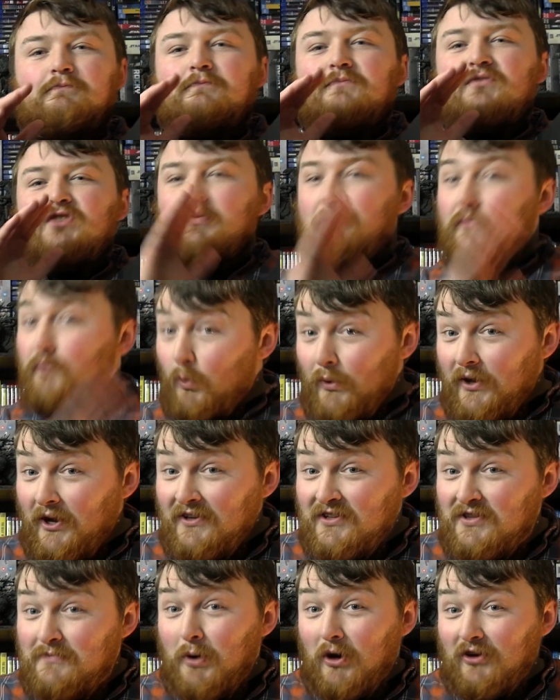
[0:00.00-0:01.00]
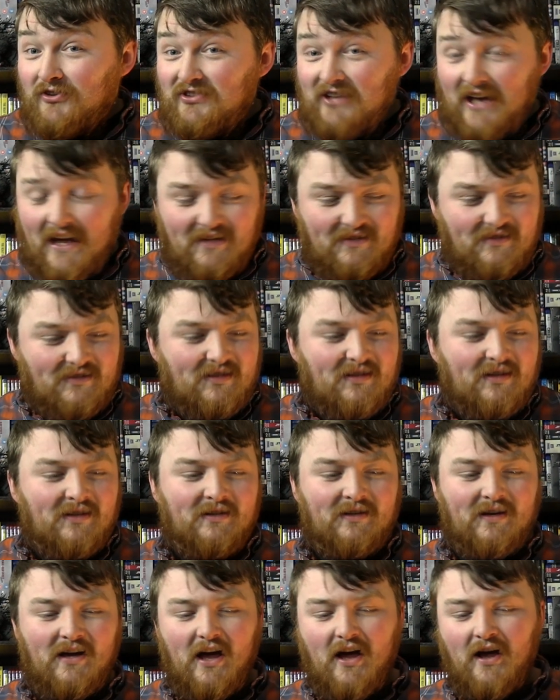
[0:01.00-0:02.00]
So before we go into the box set,
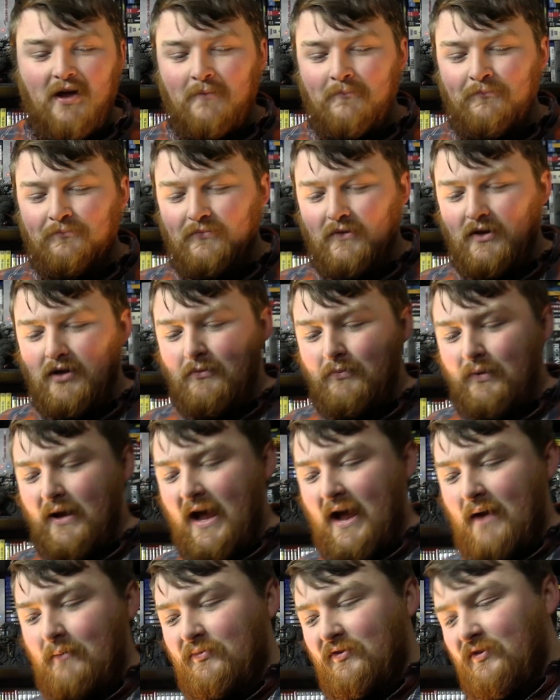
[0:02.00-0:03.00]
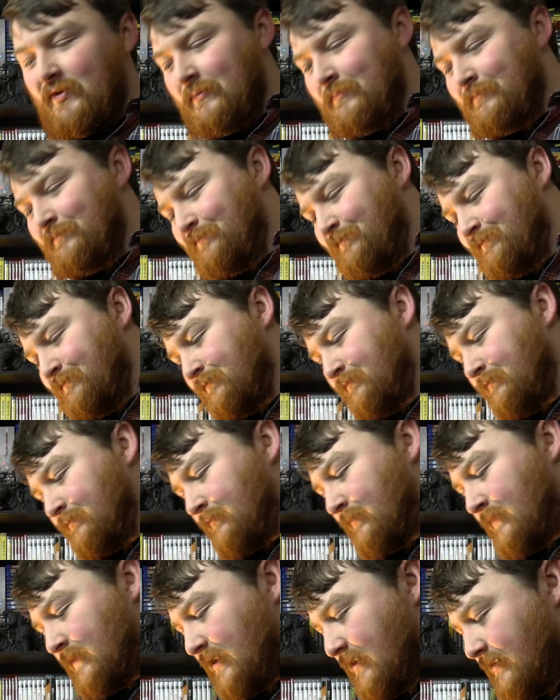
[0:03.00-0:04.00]
perhaps
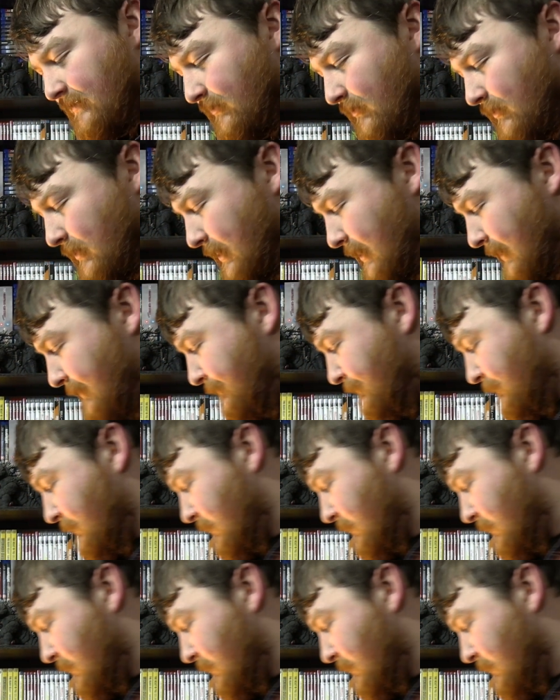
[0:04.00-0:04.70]
if I